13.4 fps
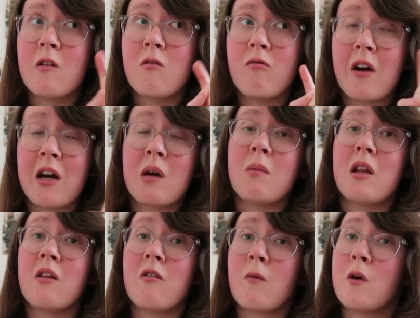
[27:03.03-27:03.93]
I
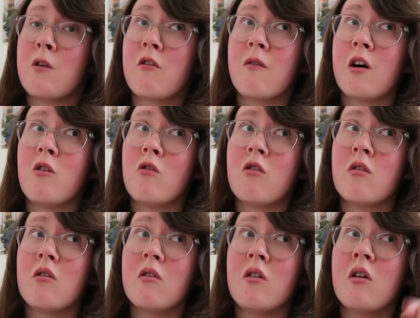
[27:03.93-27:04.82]
recommend the Switch
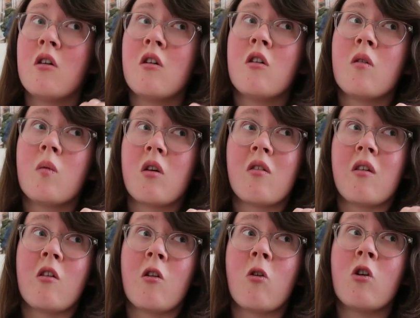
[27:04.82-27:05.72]
version because
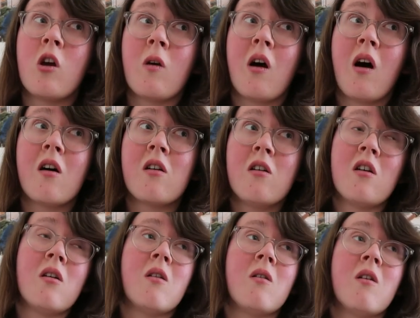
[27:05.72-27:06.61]
there's a lot you can't do
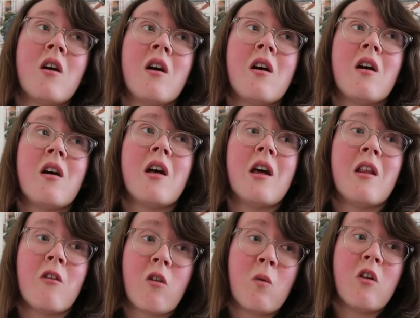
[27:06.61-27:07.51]

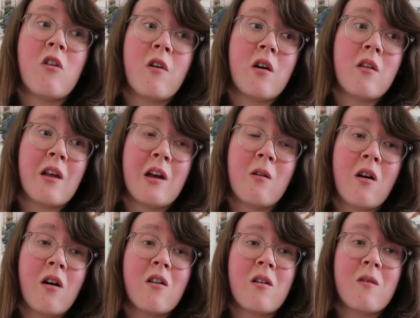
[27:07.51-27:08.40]
in the Switch, but like you
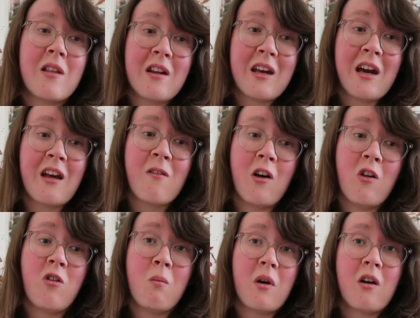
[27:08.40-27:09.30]
can't do in the DS
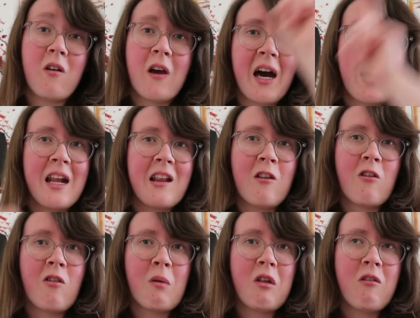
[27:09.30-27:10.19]
version, but you can in the
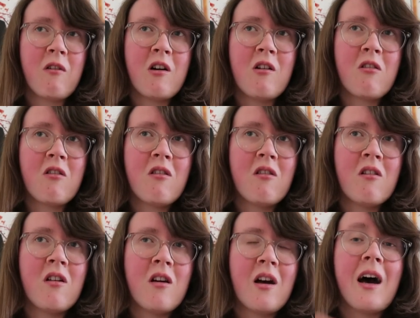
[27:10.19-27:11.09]
Switch version
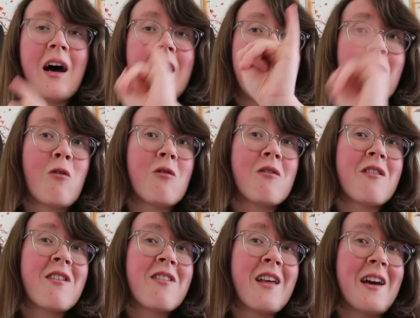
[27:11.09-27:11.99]
and it's on
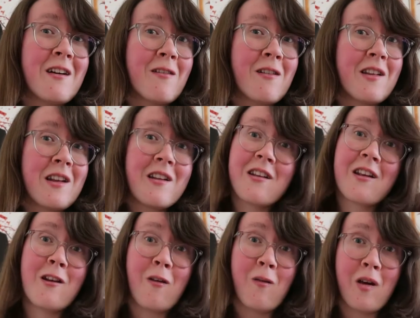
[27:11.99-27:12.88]
sale in
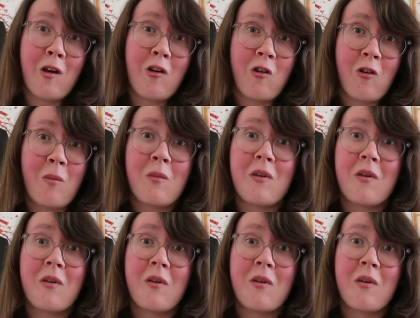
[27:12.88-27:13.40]
Nintendo eShop.